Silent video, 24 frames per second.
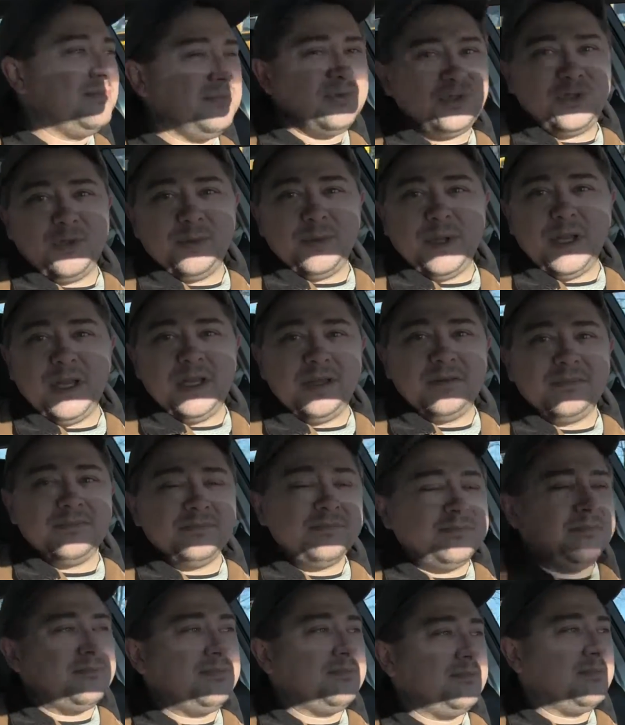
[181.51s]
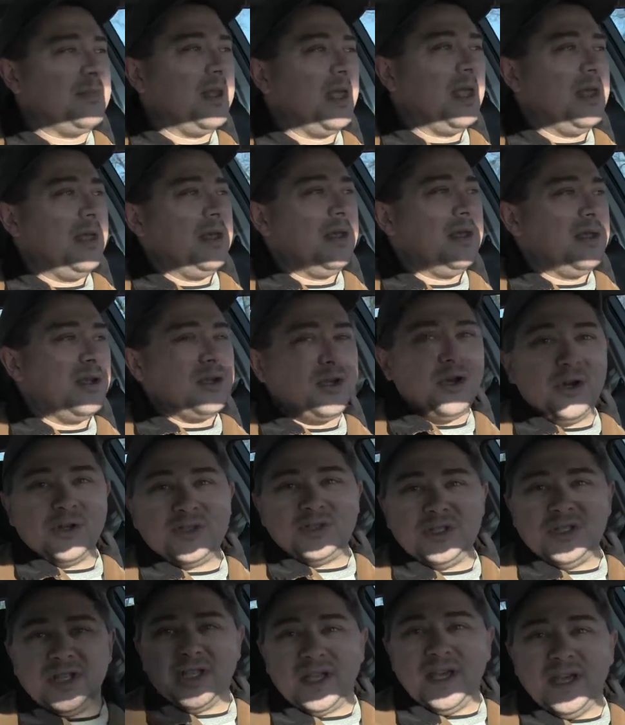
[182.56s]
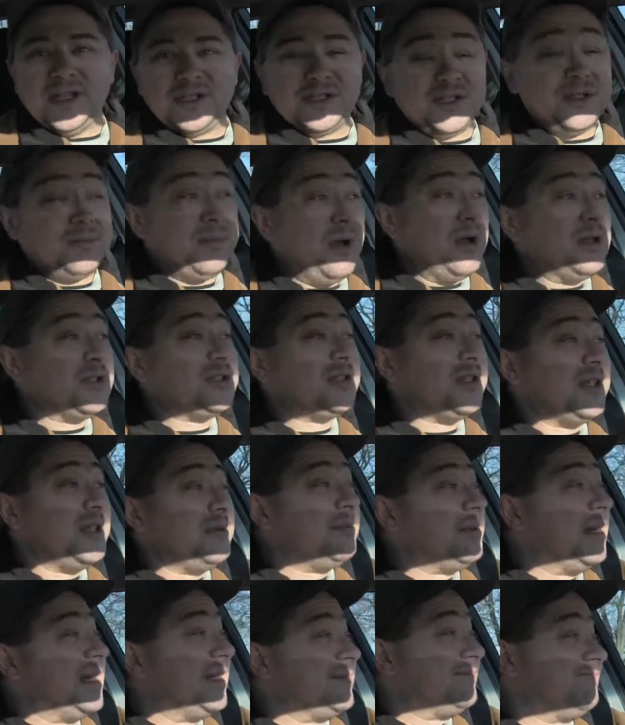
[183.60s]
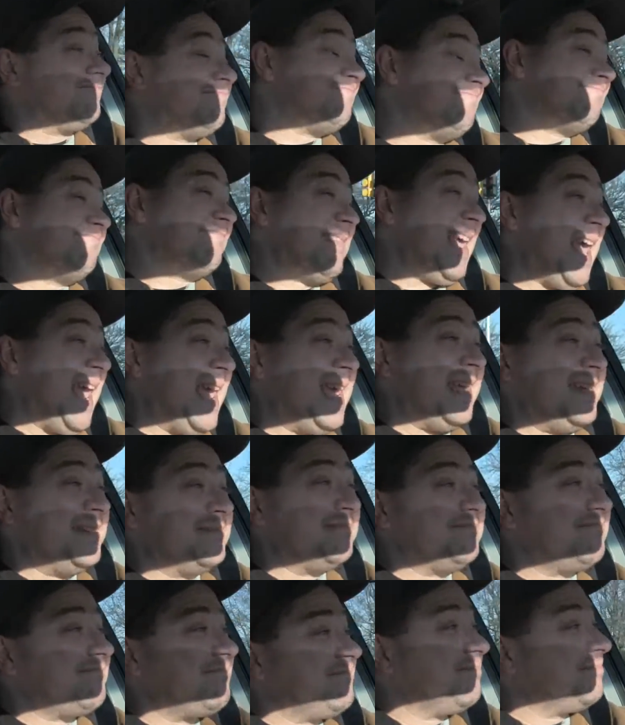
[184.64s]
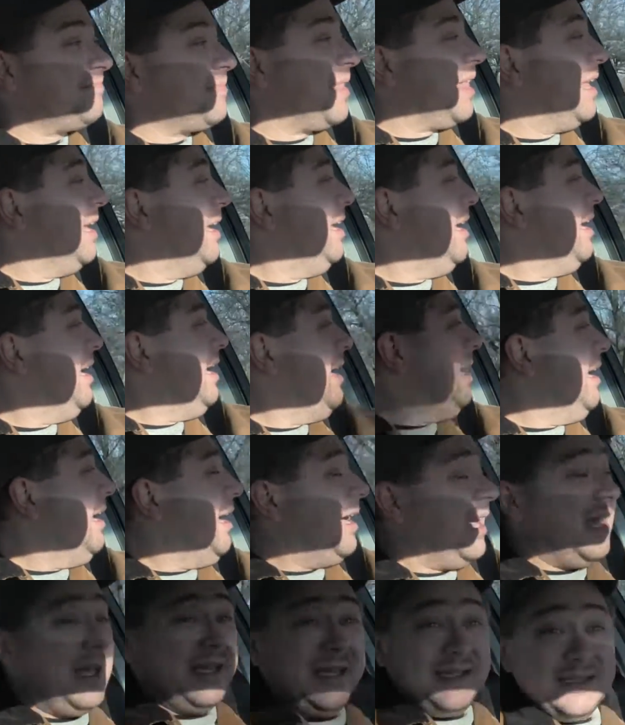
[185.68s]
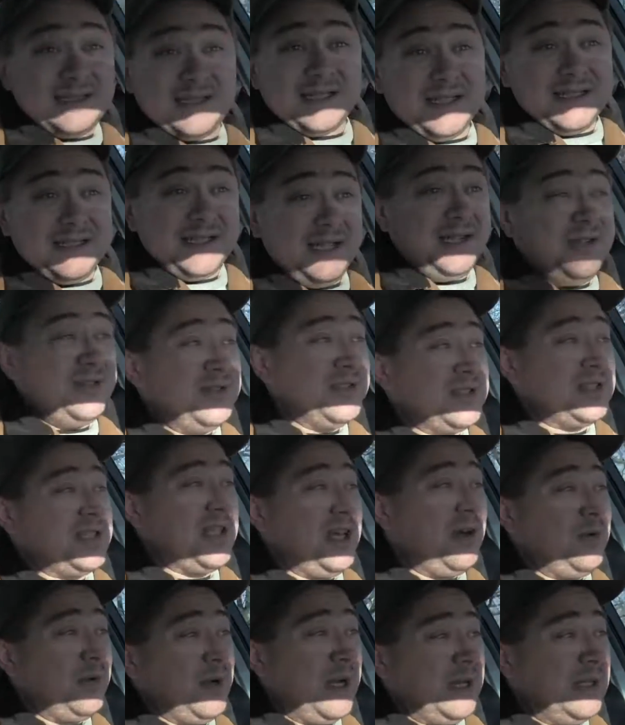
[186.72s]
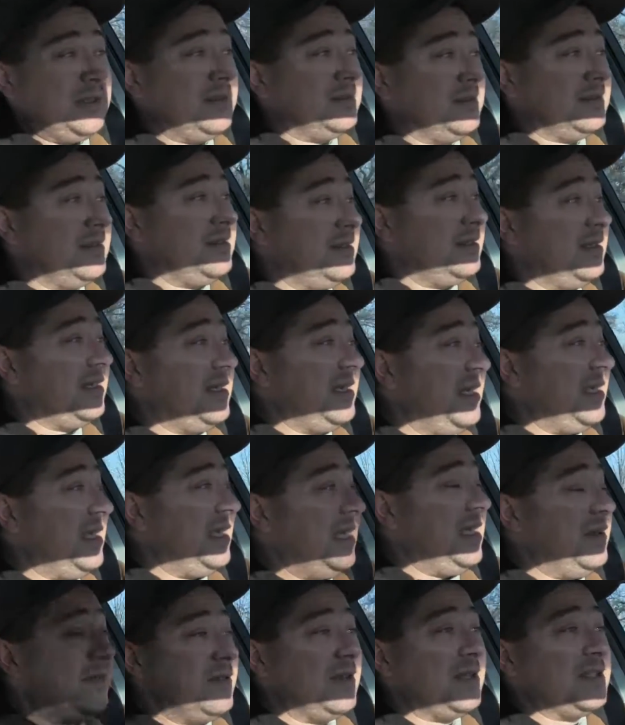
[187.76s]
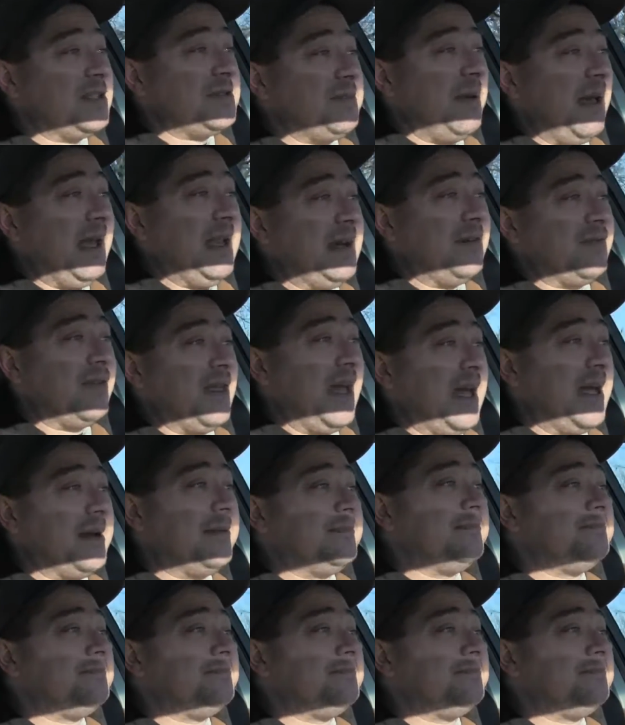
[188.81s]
Too many cooks in the kitchen mostly, but hey, it's continued to sell well even in spite of that.